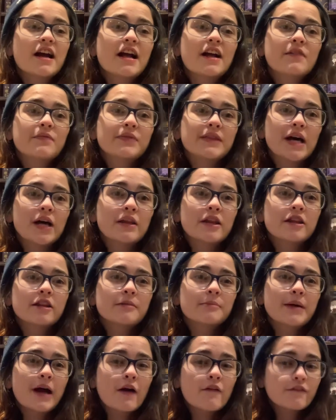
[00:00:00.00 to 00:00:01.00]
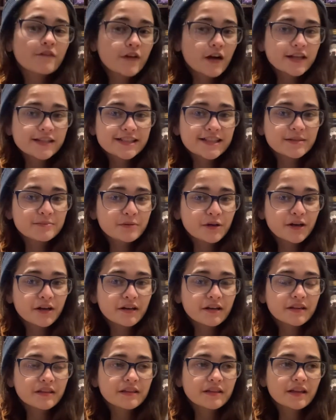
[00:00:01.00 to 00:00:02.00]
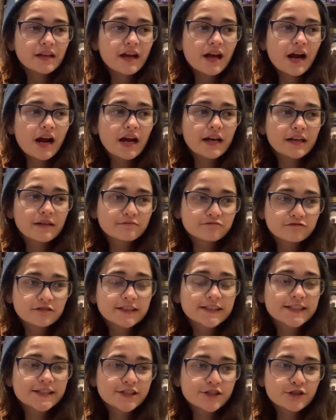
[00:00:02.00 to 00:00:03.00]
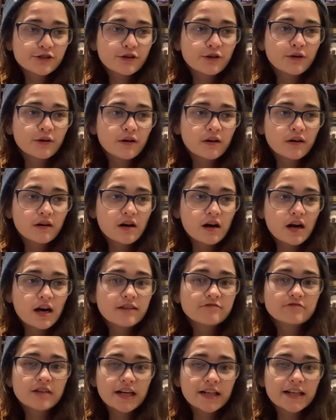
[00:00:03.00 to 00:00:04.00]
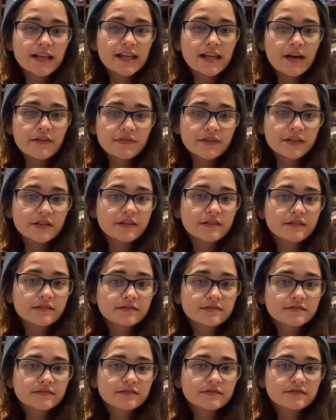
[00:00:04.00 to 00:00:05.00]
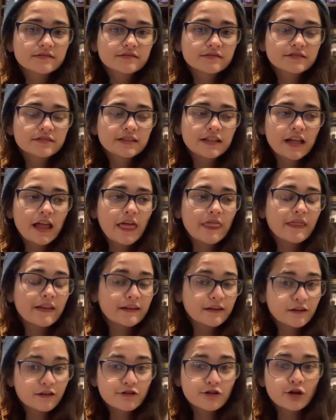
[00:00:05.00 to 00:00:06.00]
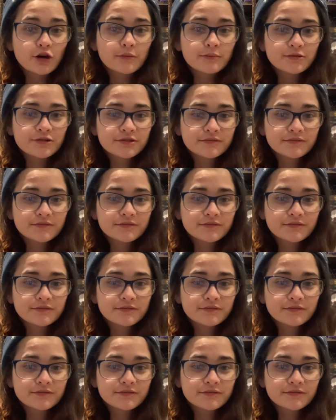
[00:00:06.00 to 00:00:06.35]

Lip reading: Now there's about 13 books and I'm pretty sure I read 11 and then stopped.